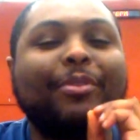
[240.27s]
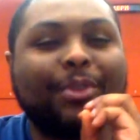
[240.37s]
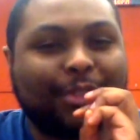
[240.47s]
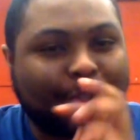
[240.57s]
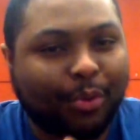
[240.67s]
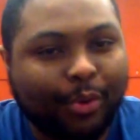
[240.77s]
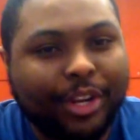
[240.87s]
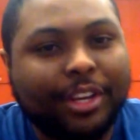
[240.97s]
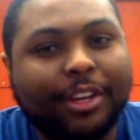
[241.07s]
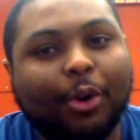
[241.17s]
was
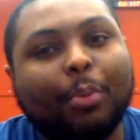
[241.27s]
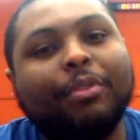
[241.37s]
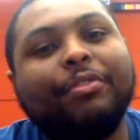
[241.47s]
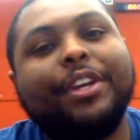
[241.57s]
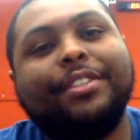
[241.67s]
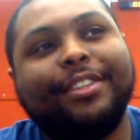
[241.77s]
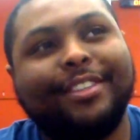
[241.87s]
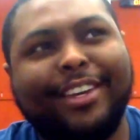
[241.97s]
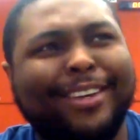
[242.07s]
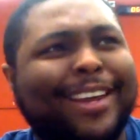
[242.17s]
3 open faces,
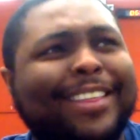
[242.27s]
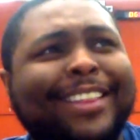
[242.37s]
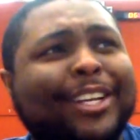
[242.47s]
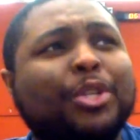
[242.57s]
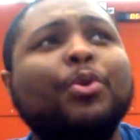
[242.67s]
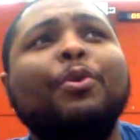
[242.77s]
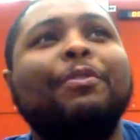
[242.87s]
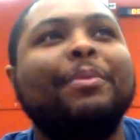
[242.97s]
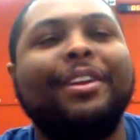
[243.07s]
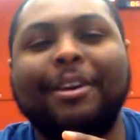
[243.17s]
and I think like 2 of
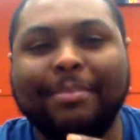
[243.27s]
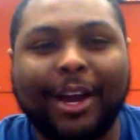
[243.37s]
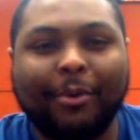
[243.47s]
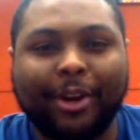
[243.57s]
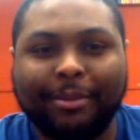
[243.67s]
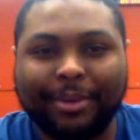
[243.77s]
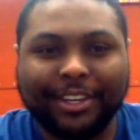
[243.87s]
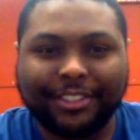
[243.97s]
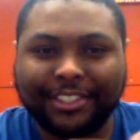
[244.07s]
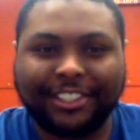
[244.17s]
them ended up not working
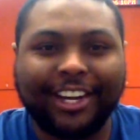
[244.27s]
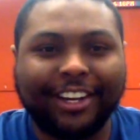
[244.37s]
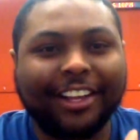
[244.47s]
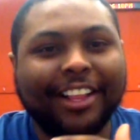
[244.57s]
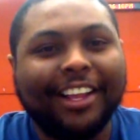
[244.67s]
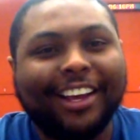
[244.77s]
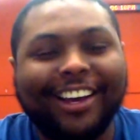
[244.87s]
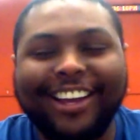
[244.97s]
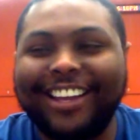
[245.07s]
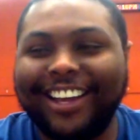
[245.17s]
because it's China.
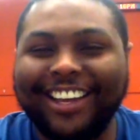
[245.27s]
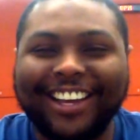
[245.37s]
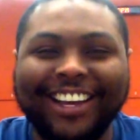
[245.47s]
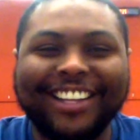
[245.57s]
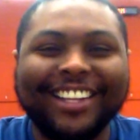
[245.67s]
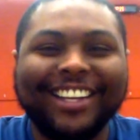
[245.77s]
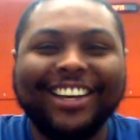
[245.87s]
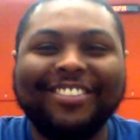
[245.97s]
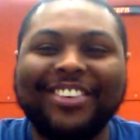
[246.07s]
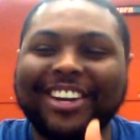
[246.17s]

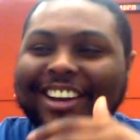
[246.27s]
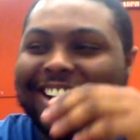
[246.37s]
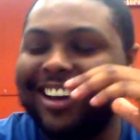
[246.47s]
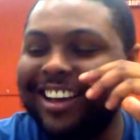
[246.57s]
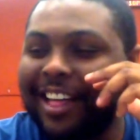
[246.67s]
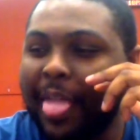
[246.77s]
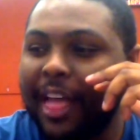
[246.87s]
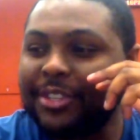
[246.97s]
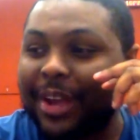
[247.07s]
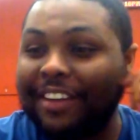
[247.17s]
But
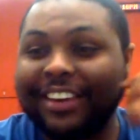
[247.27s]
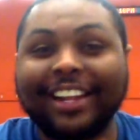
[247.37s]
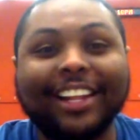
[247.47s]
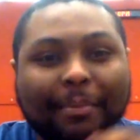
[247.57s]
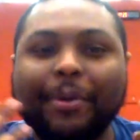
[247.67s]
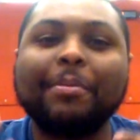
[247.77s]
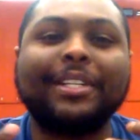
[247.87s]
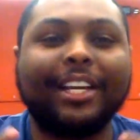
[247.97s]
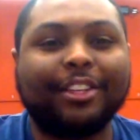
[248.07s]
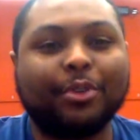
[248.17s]
so I've got to pretty much
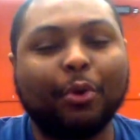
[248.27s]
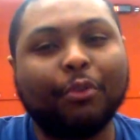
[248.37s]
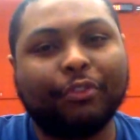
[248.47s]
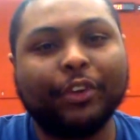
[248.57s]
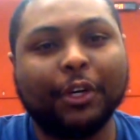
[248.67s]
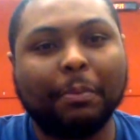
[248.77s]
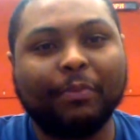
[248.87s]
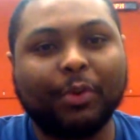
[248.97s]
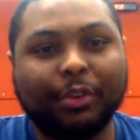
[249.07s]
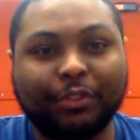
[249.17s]
light this whole film
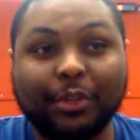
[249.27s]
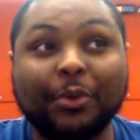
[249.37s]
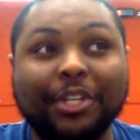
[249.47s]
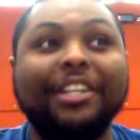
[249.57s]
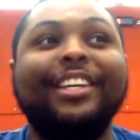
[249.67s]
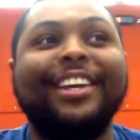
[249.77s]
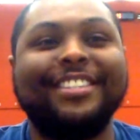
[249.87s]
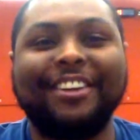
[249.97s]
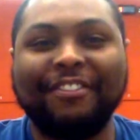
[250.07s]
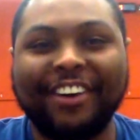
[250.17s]
with 2 10Ks
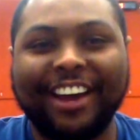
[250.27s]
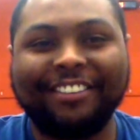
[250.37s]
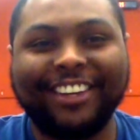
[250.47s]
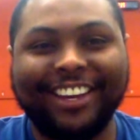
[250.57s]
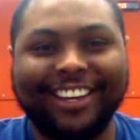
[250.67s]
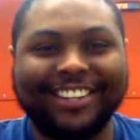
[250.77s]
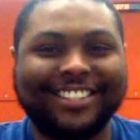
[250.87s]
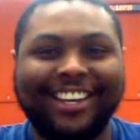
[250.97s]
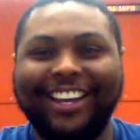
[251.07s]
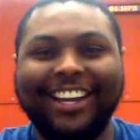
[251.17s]
and a 5K, and it's
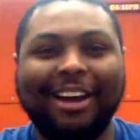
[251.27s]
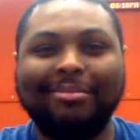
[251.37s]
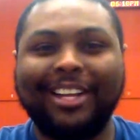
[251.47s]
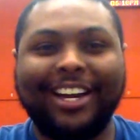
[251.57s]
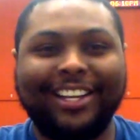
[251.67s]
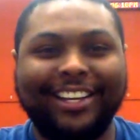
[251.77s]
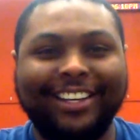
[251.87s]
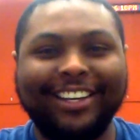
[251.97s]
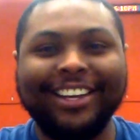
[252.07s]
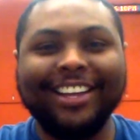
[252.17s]
like I'm
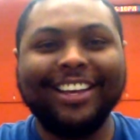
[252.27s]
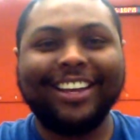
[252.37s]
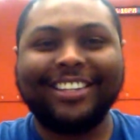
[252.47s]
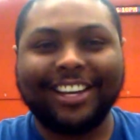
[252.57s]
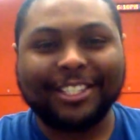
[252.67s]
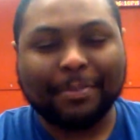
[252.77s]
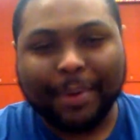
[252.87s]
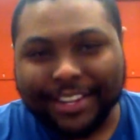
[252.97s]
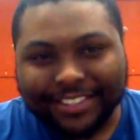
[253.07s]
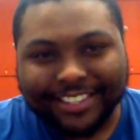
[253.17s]
lighting in tight
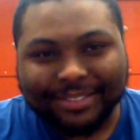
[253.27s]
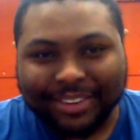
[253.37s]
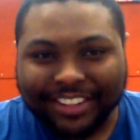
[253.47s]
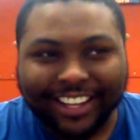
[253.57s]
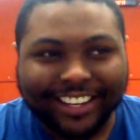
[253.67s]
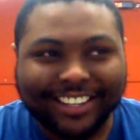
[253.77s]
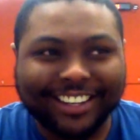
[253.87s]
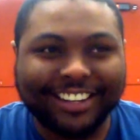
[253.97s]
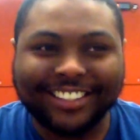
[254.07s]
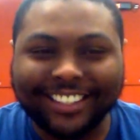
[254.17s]
spaces with like
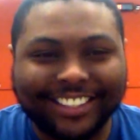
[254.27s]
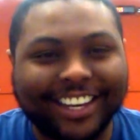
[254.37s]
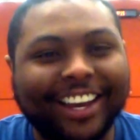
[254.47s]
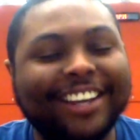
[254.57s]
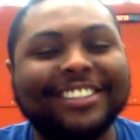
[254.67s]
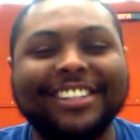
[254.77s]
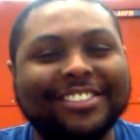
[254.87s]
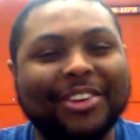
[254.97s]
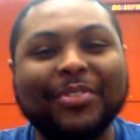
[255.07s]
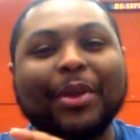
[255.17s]
a 10K.
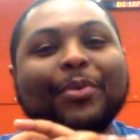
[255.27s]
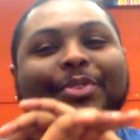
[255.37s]
It